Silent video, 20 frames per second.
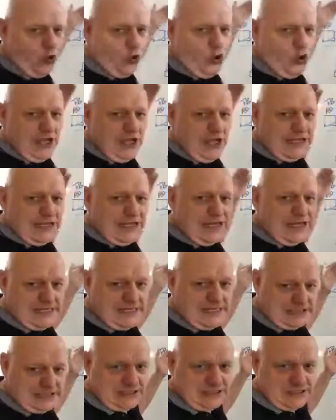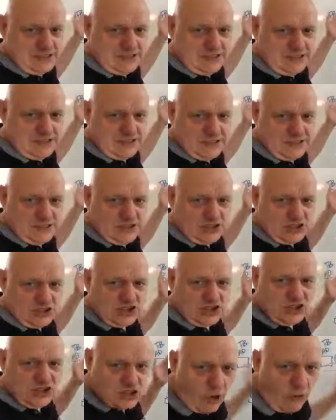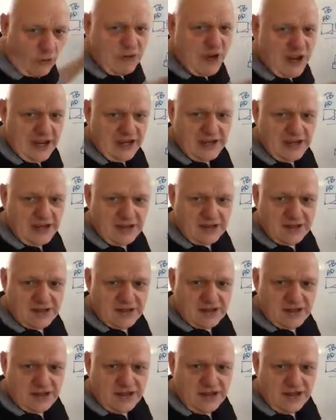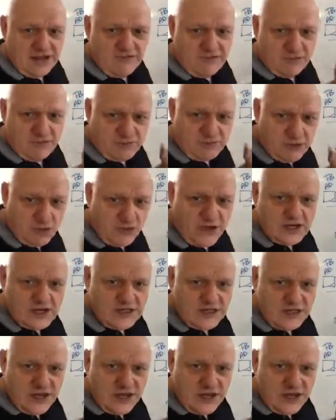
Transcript: list. Stop it. If you're putting the